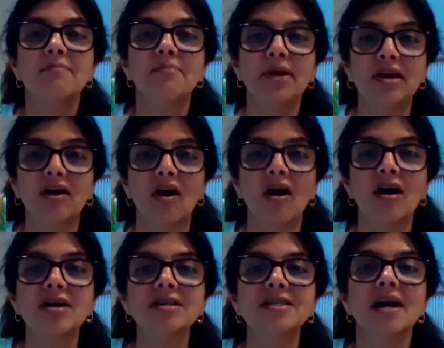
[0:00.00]

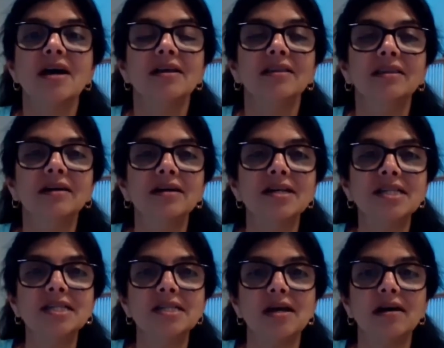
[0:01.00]
because
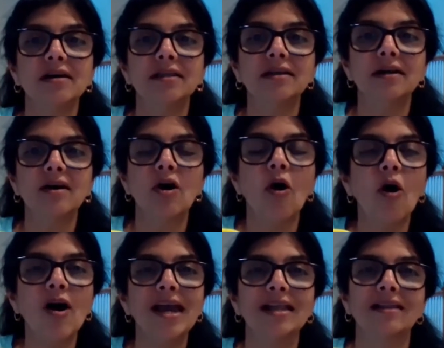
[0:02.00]
the
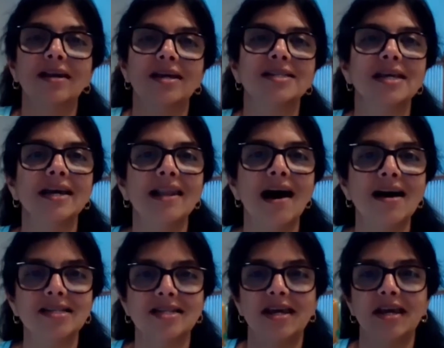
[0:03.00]
coil is
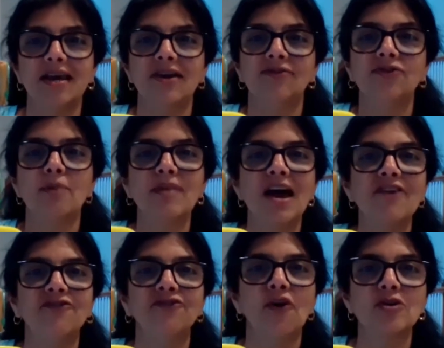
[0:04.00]
elastic. If you apply
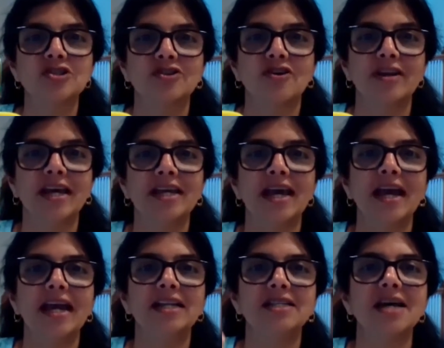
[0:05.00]
force on it,
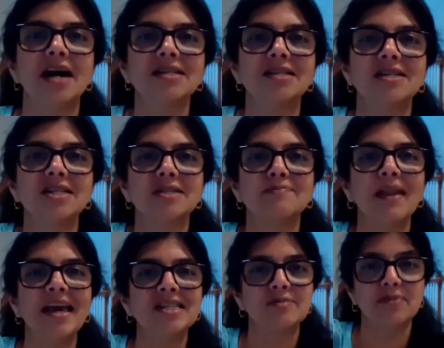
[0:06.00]
it does
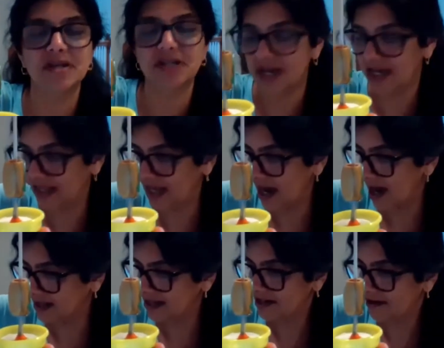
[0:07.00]
displacement in the
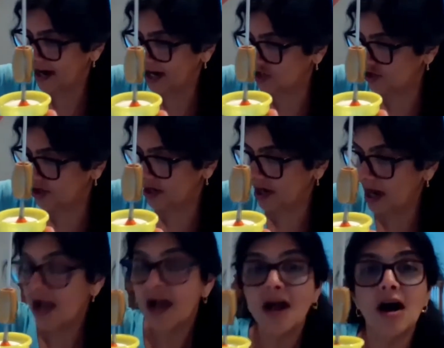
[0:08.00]
other direction.
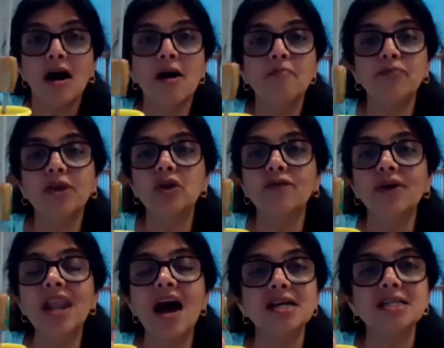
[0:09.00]
You will
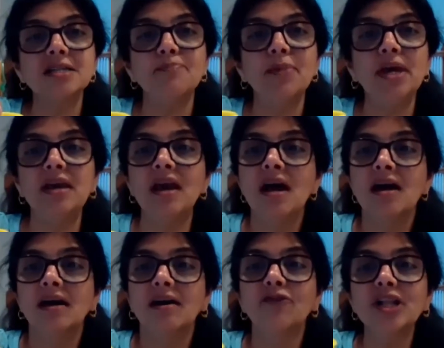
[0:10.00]
ask me,
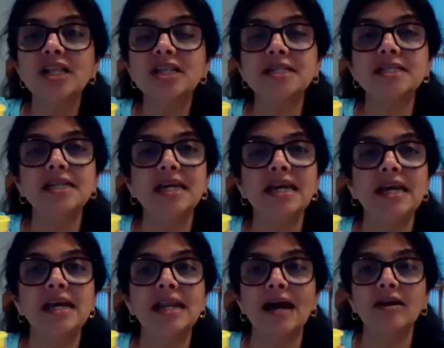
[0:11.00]
will
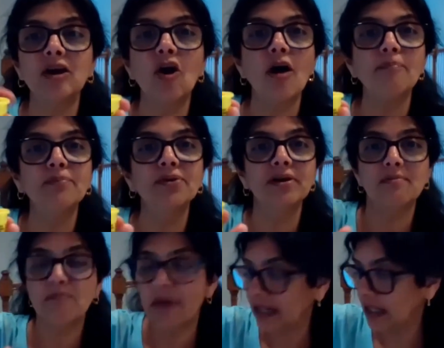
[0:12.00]
steel and copper
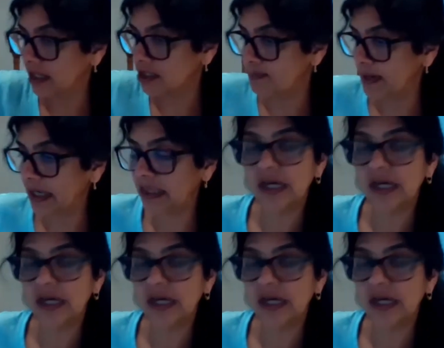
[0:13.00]
metals be